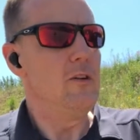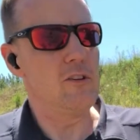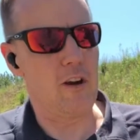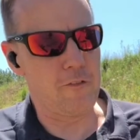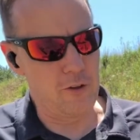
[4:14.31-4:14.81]
She
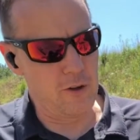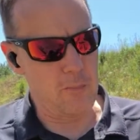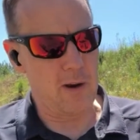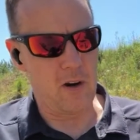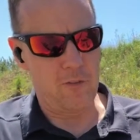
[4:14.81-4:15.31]
got a
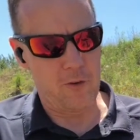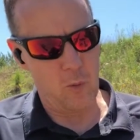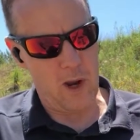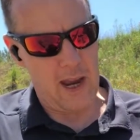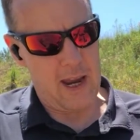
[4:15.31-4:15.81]
fluted barrel for
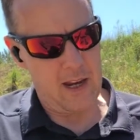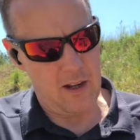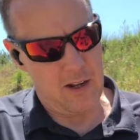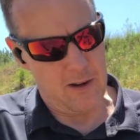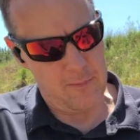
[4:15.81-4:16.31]
weight,
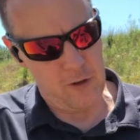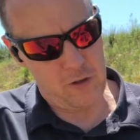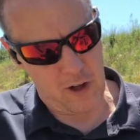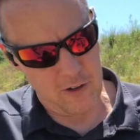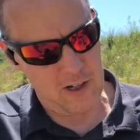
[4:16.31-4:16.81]
little
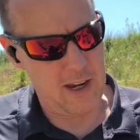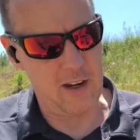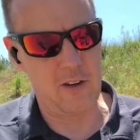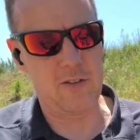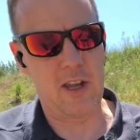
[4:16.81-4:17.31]
charging
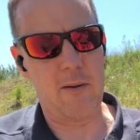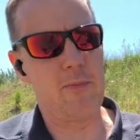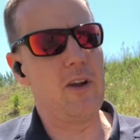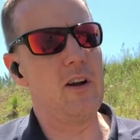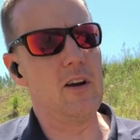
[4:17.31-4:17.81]
handle set up
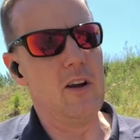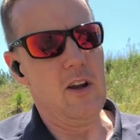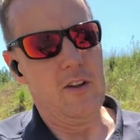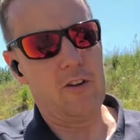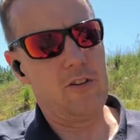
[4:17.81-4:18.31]
there.
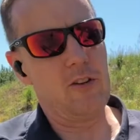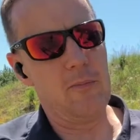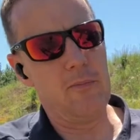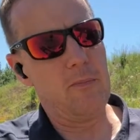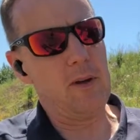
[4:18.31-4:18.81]
There's some
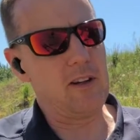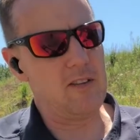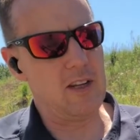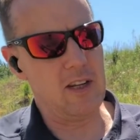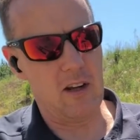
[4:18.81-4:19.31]

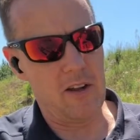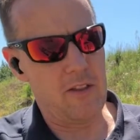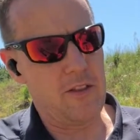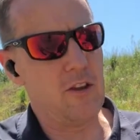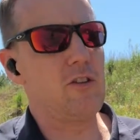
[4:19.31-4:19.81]
Picatinny
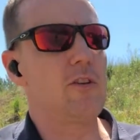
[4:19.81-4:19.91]
on this.